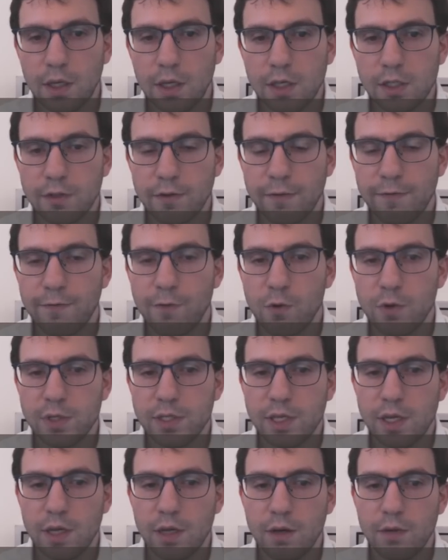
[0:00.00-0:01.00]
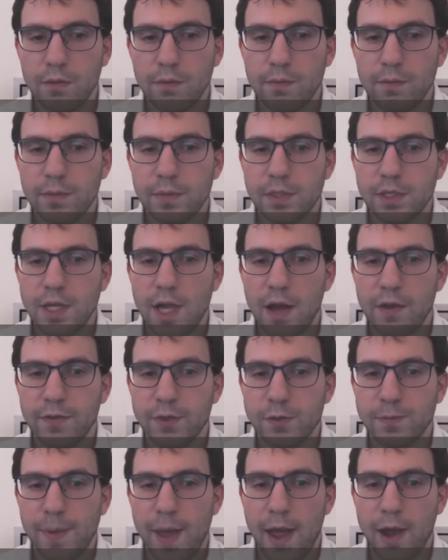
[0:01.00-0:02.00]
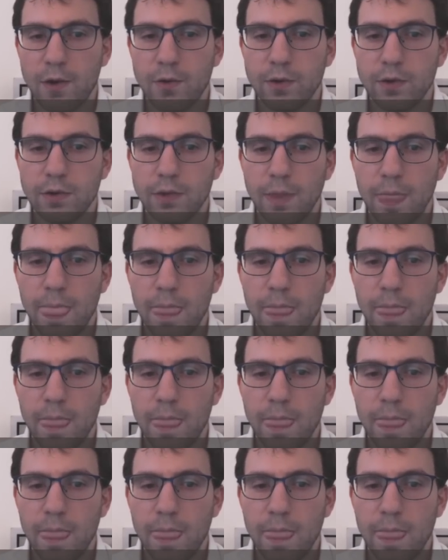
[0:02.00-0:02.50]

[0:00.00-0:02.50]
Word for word: is forcing Stockfish backward